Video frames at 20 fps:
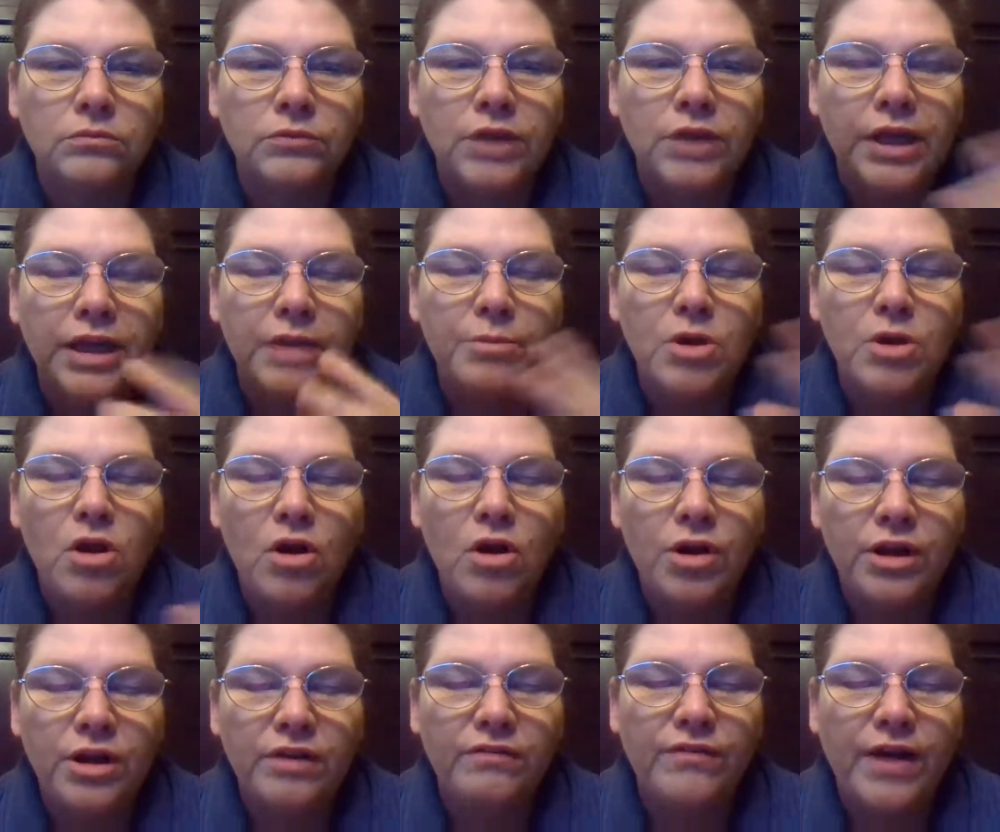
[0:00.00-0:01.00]
They keep
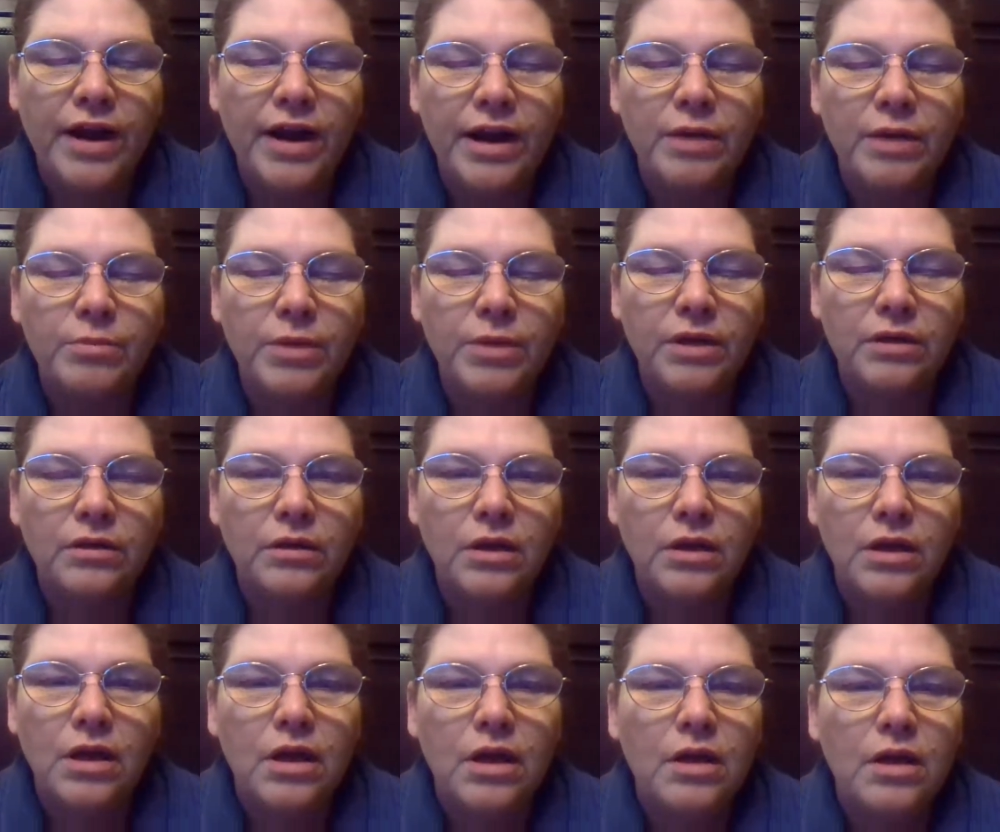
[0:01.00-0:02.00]
calling it a vitamin.
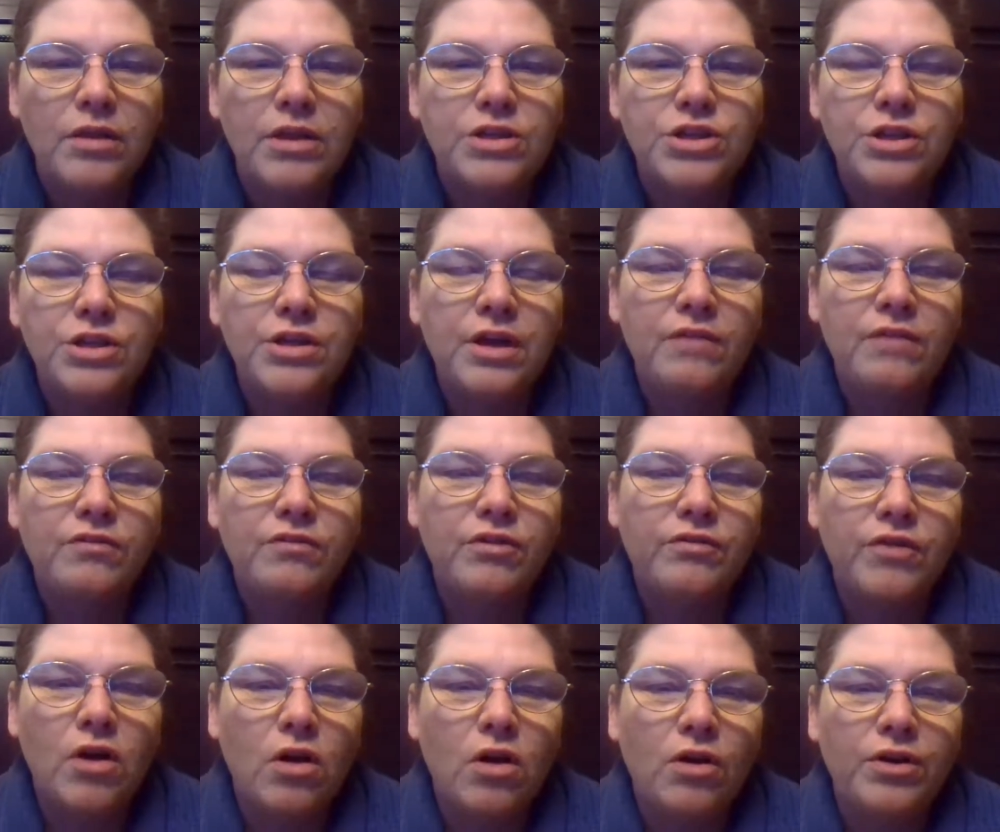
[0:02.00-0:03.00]
They should never
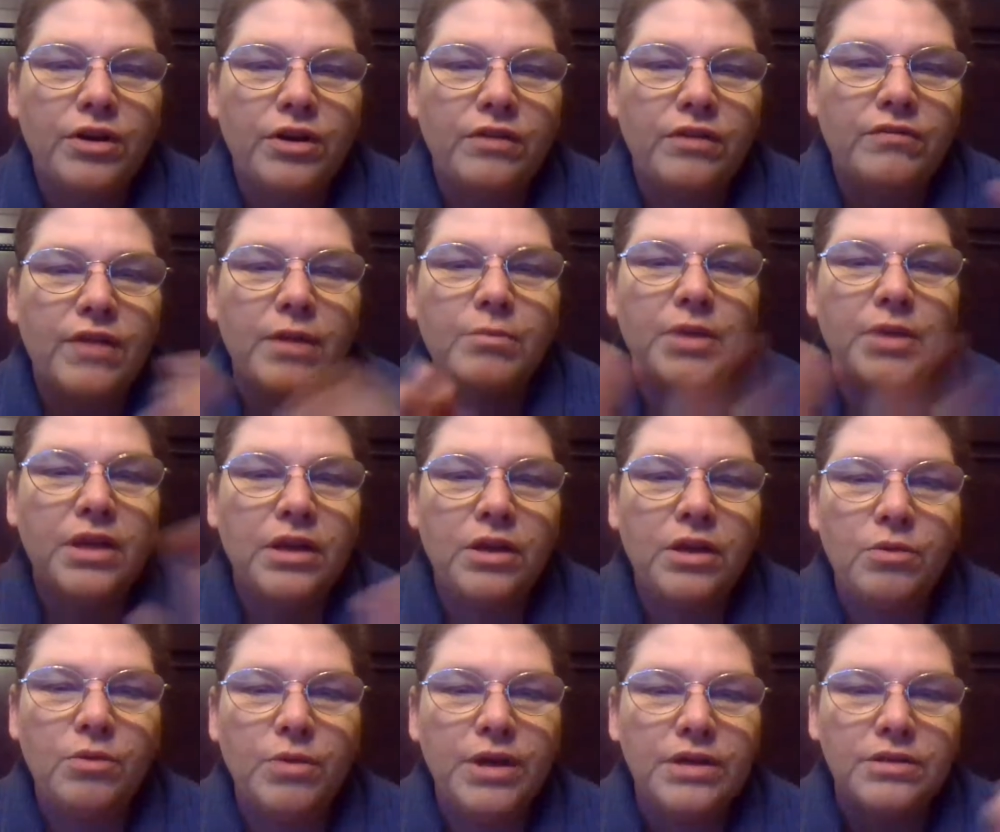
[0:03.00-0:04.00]
have called it a vitamin.
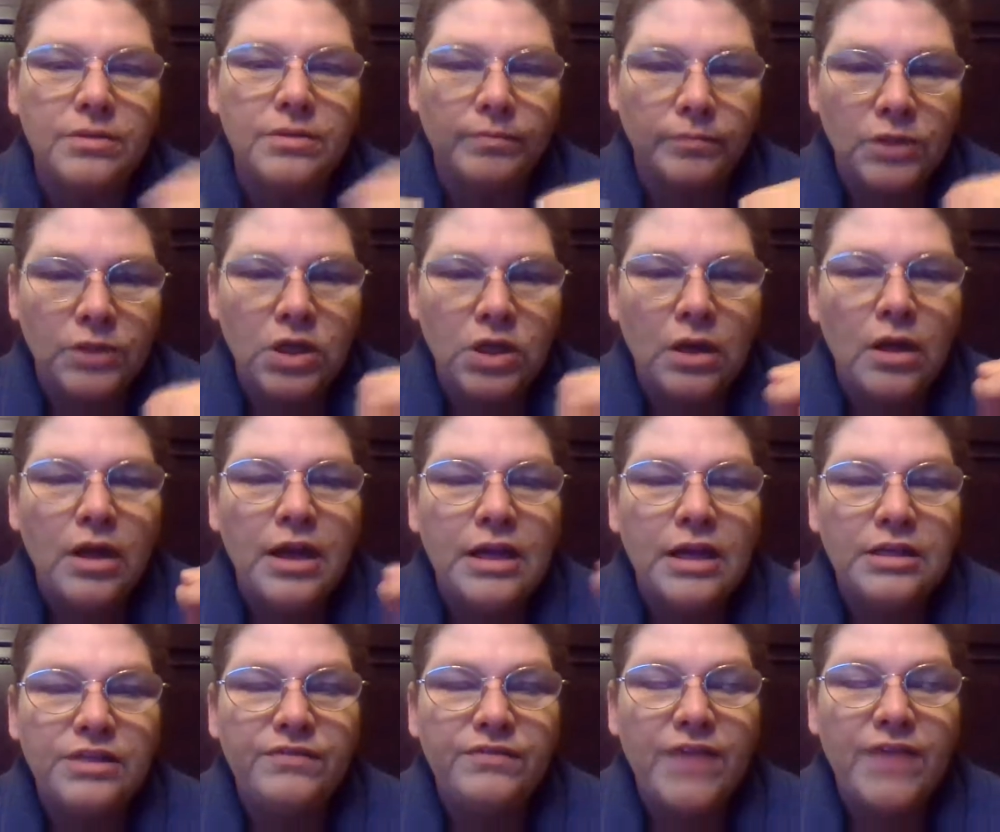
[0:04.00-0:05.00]
Anyways,
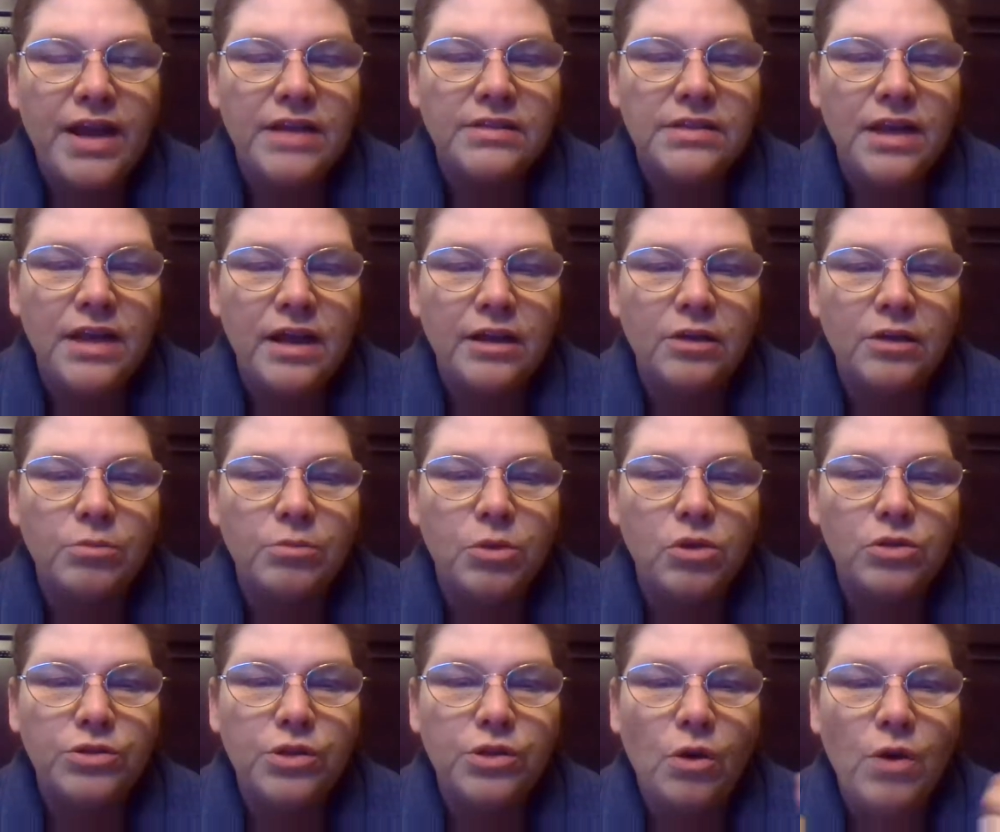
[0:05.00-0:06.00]
it's
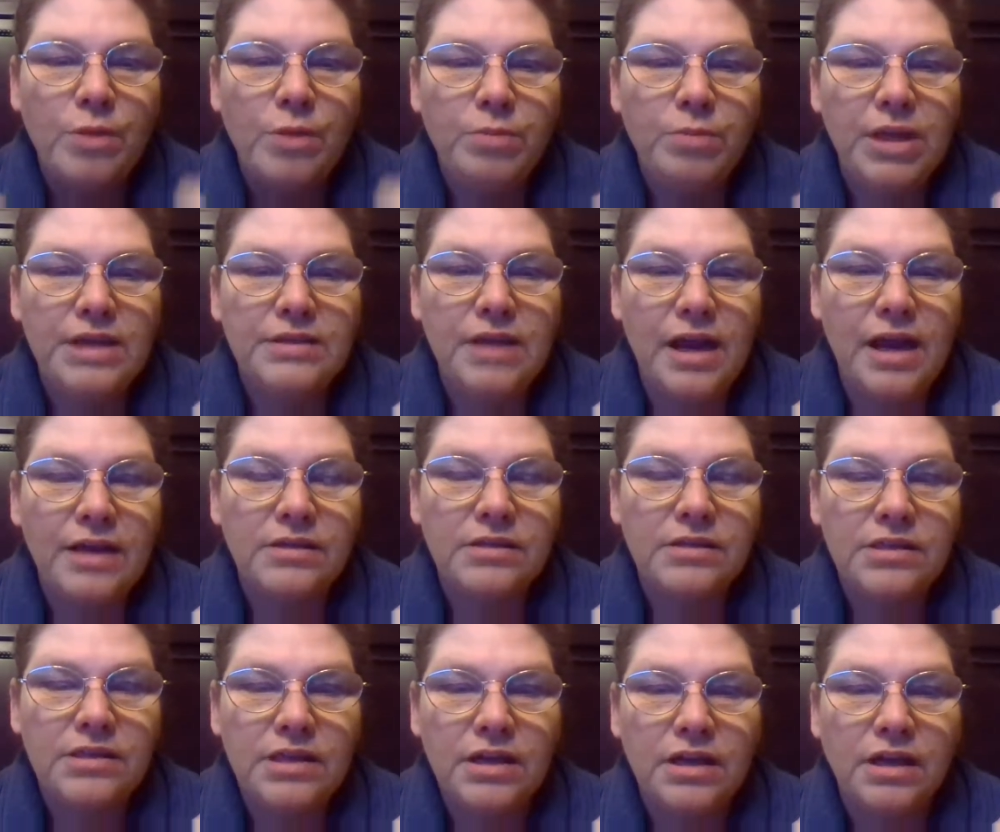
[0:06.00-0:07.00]
fat-soluble, so it plays hide and
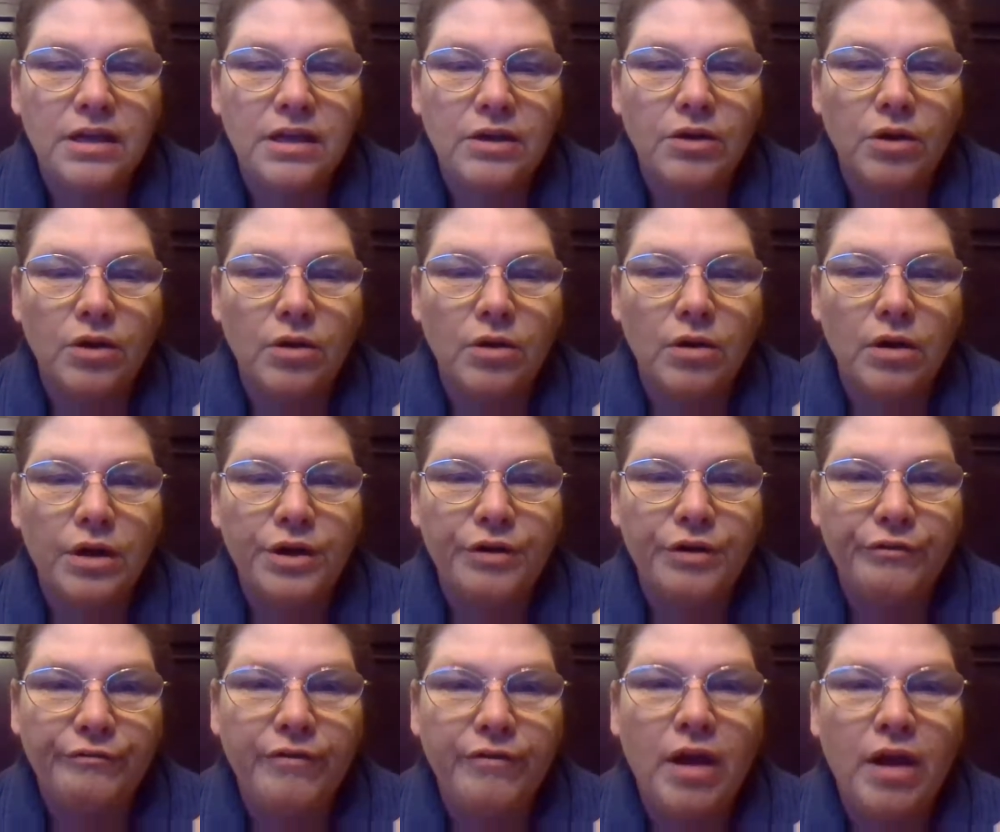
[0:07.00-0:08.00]
seek in
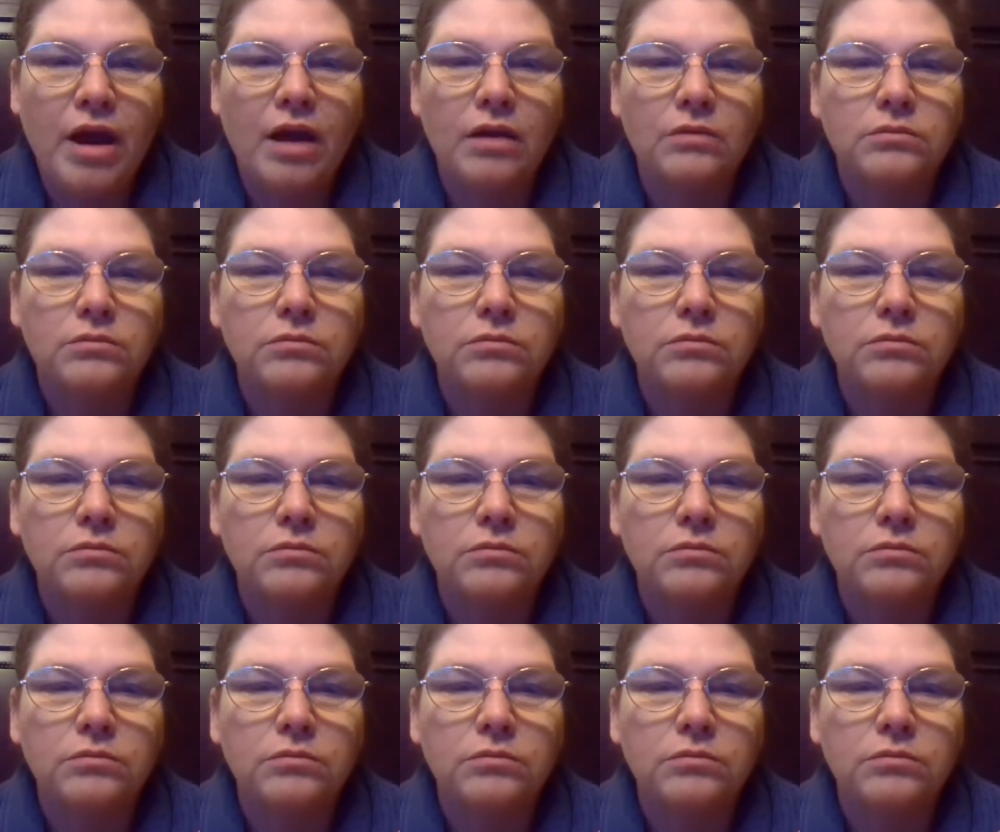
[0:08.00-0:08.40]
your fat.